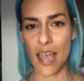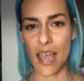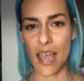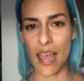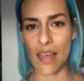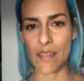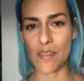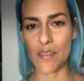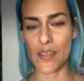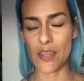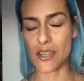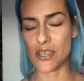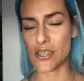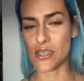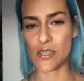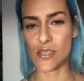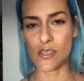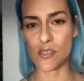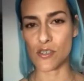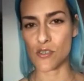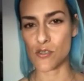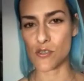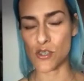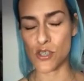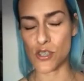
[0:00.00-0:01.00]
and then just
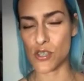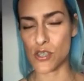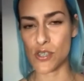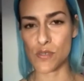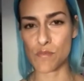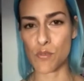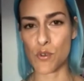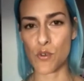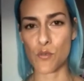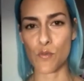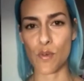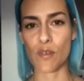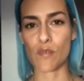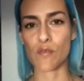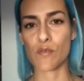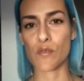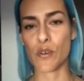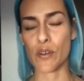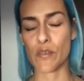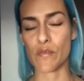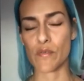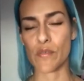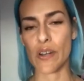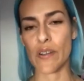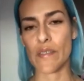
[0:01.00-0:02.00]
put one foot
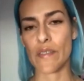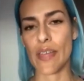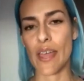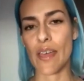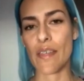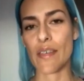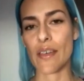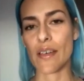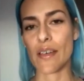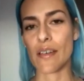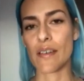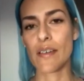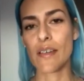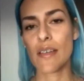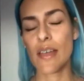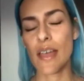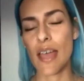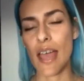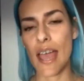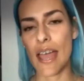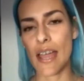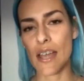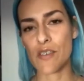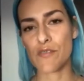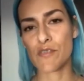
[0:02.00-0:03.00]
in front of the other.
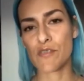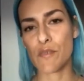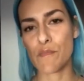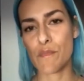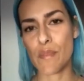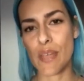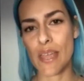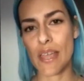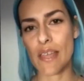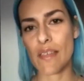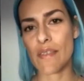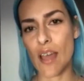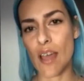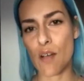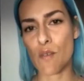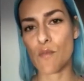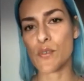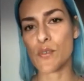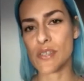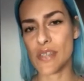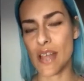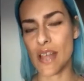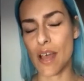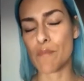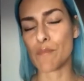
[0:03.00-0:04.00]
And for me, that
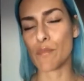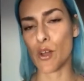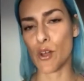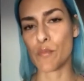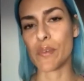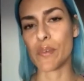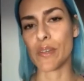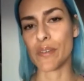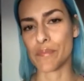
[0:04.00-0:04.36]
was that moment.